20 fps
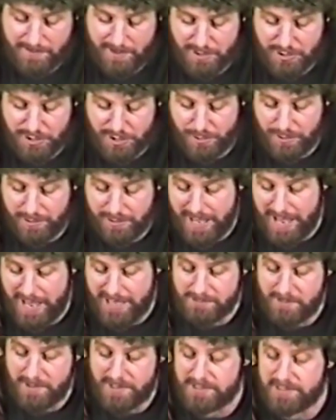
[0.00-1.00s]
about sharing the
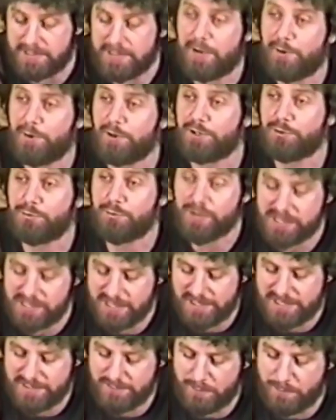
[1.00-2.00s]
aspects and
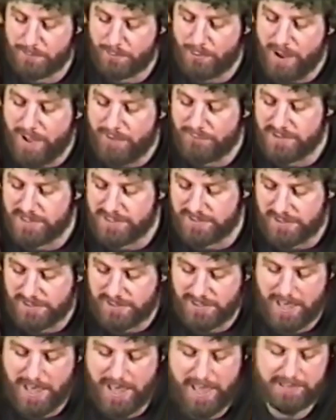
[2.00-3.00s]
characteristics of a prophet to the
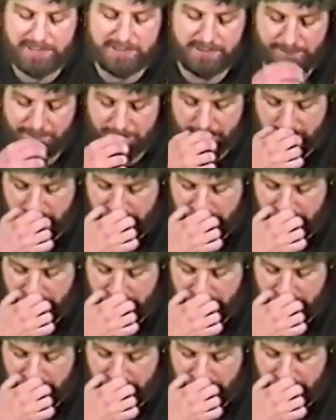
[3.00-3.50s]
class.